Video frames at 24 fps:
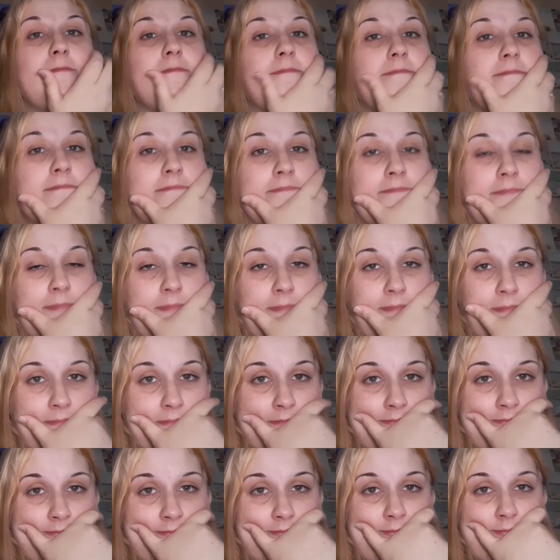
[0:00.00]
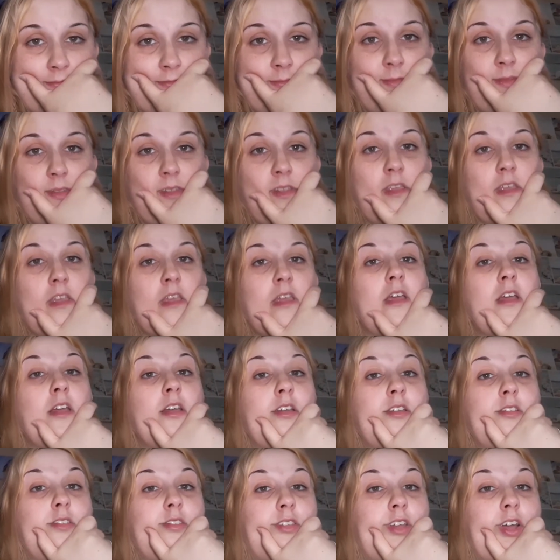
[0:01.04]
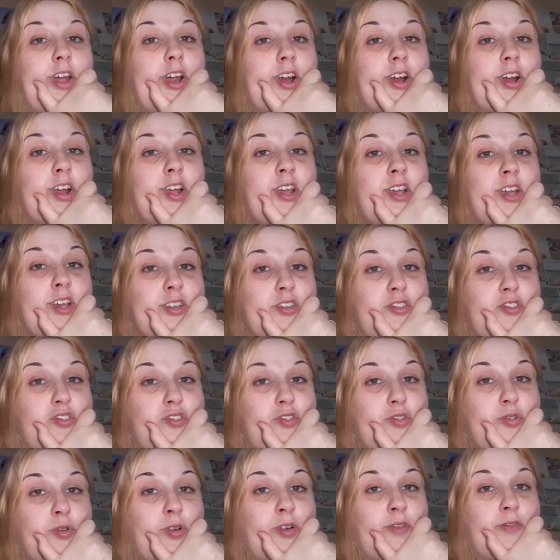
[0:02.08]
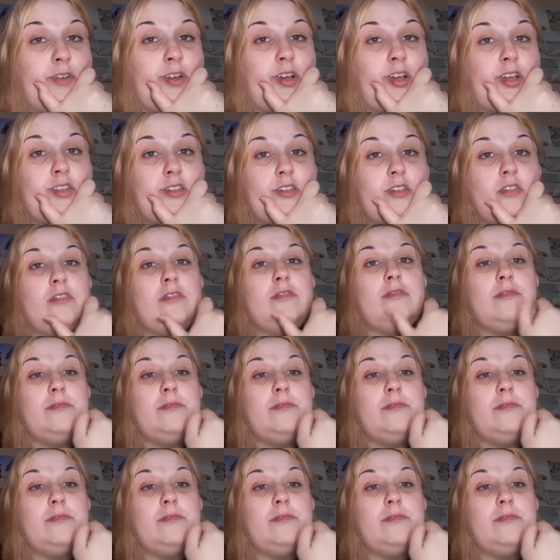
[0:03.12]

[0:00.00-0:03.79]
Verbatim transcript: this is for how many passengers? There is two of us.